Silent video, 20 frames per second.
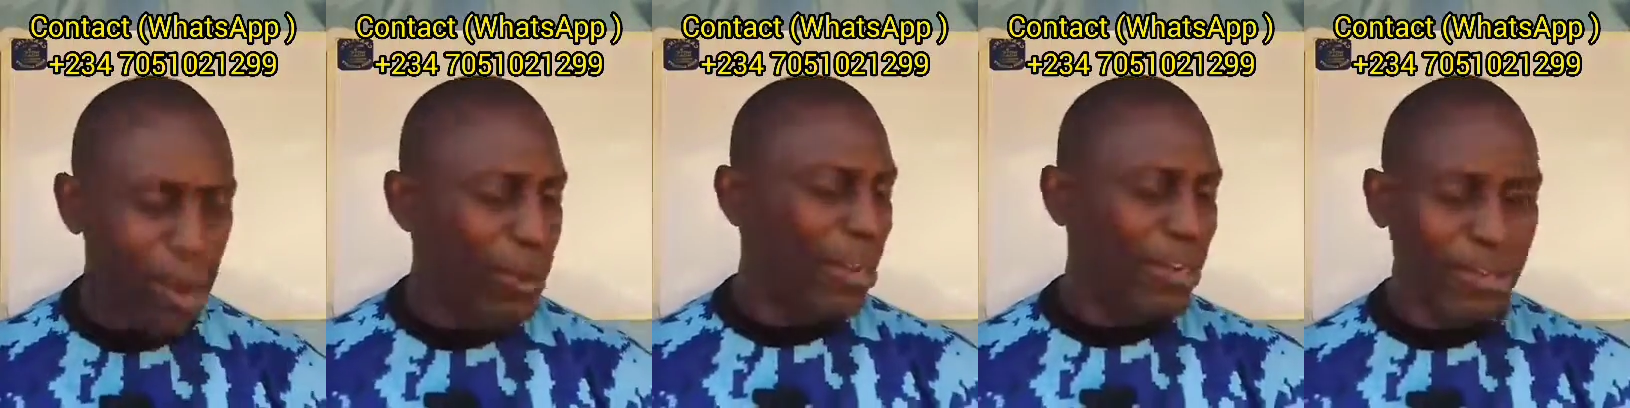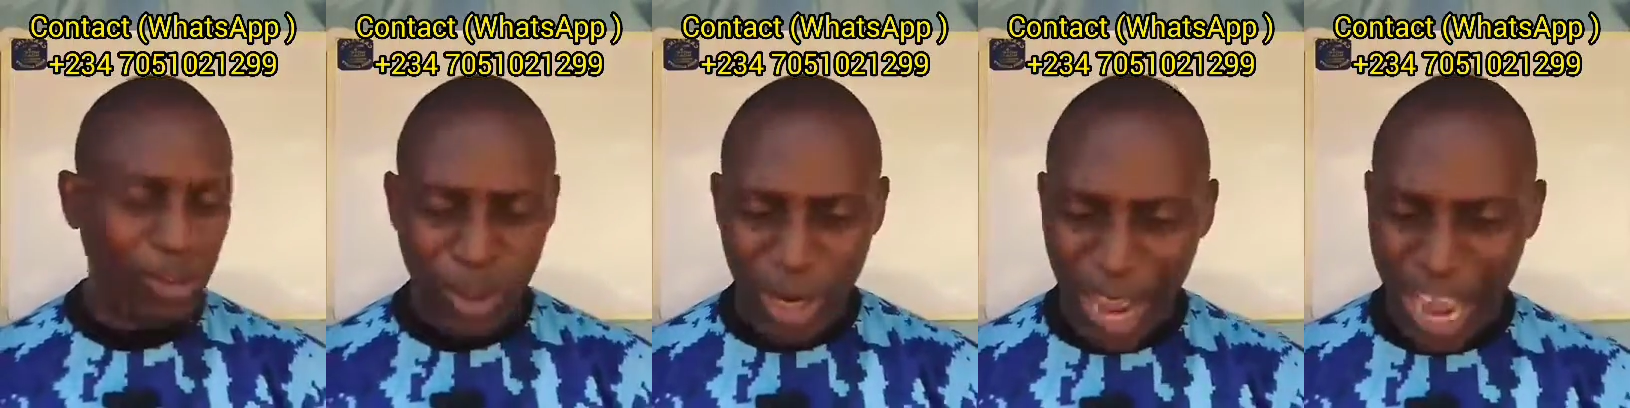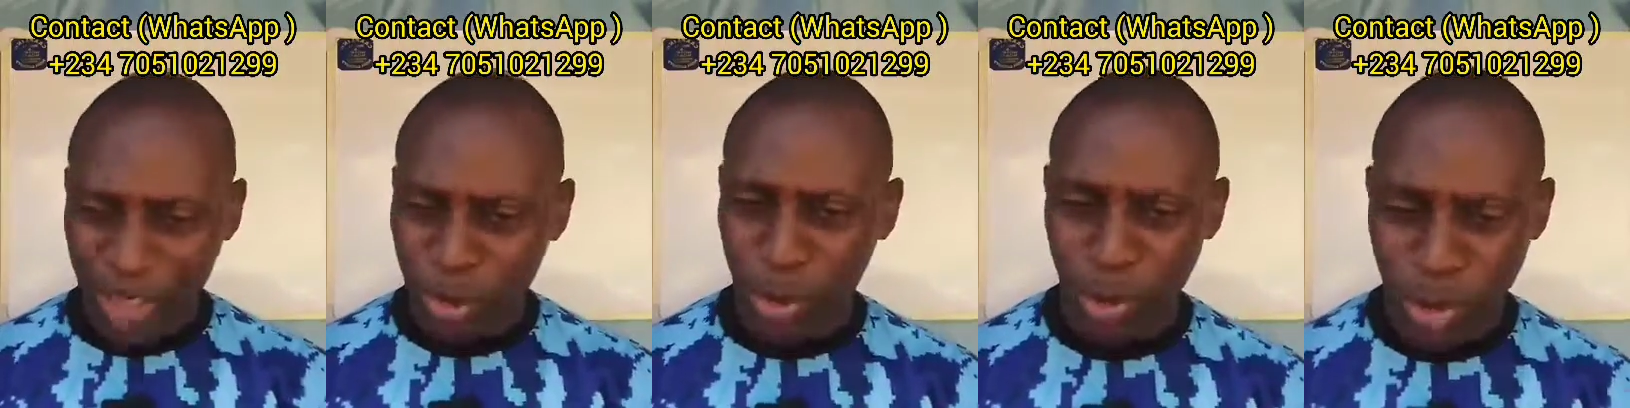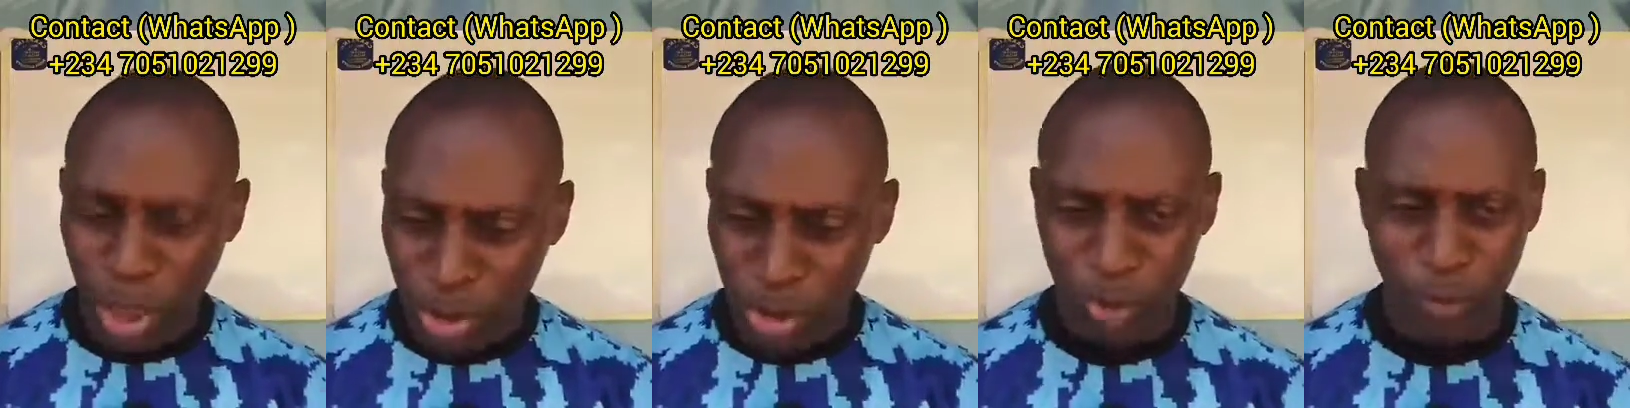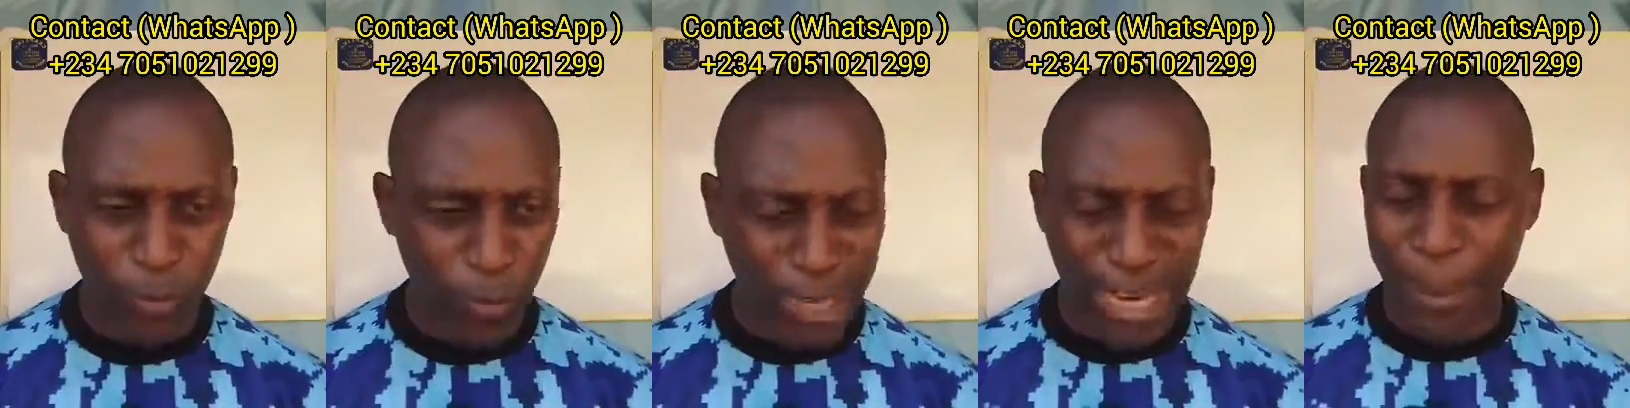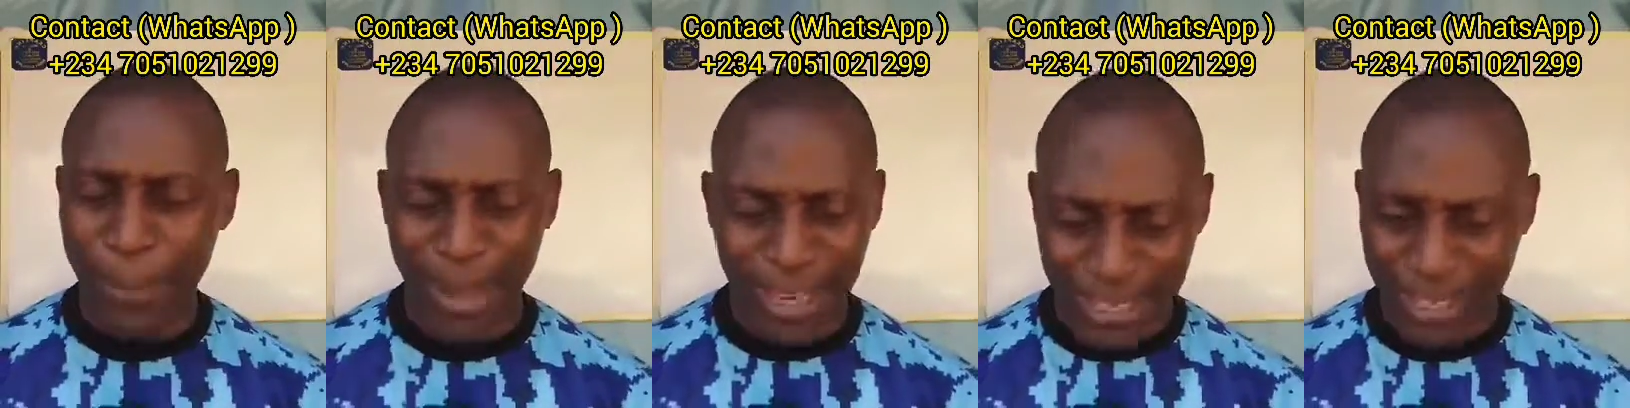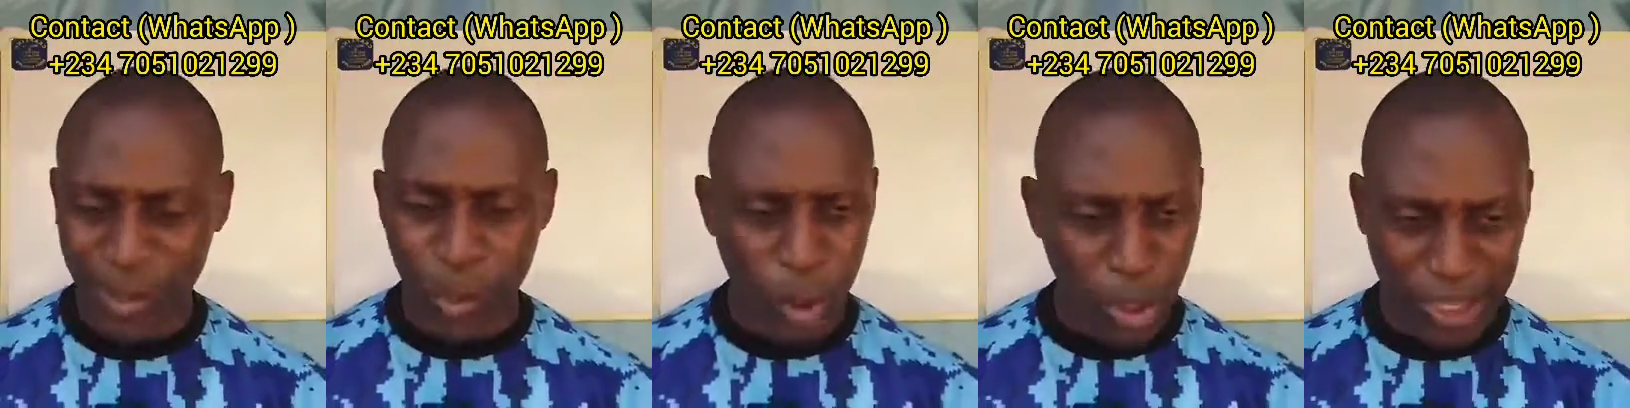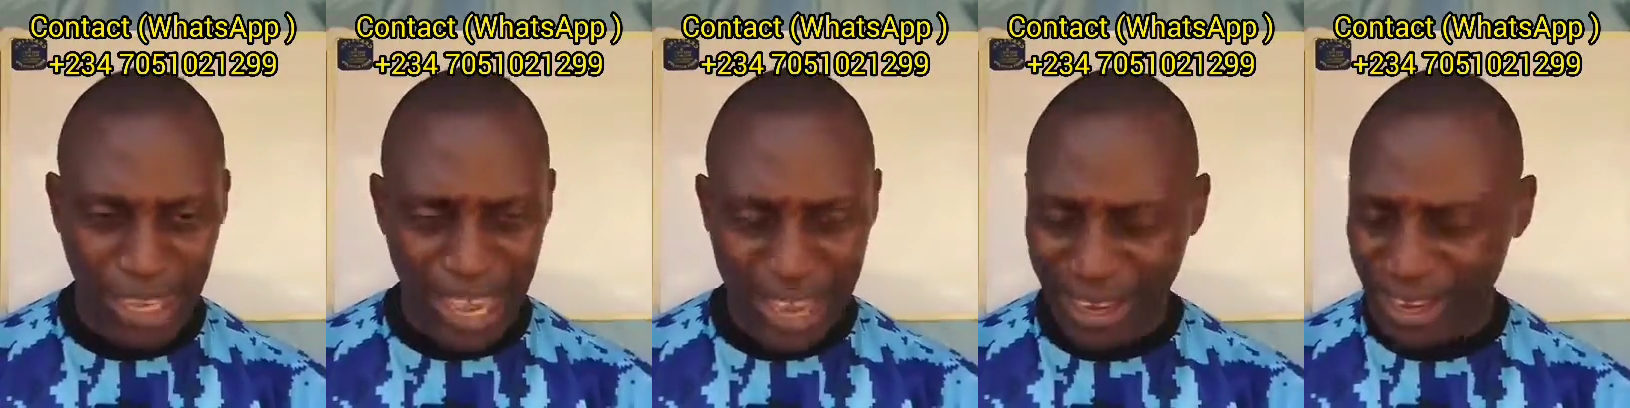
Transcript: That one, I should just forget about water.